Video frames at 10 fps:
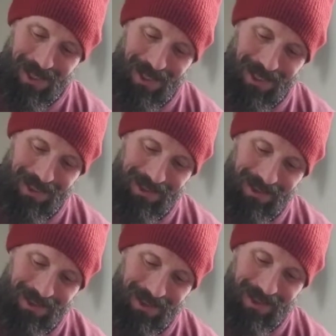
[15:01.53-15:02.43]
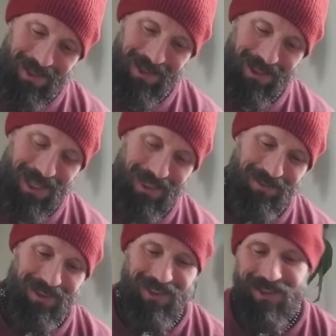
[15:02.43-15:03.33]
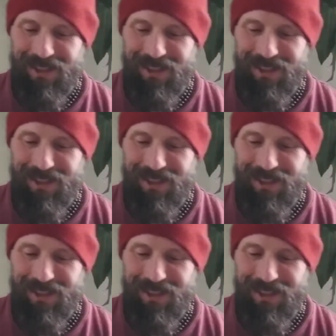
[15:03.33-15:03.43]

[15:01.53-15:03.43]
And a lot of it is